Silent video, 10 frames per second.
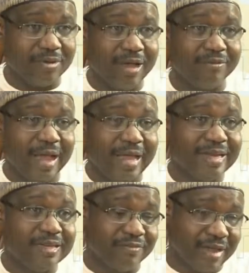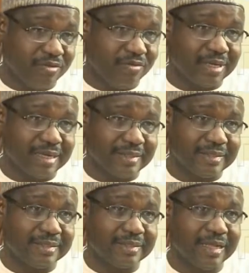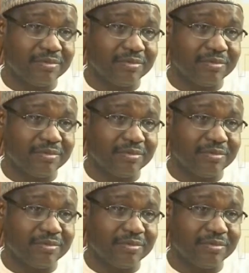and we have identified the weaknesses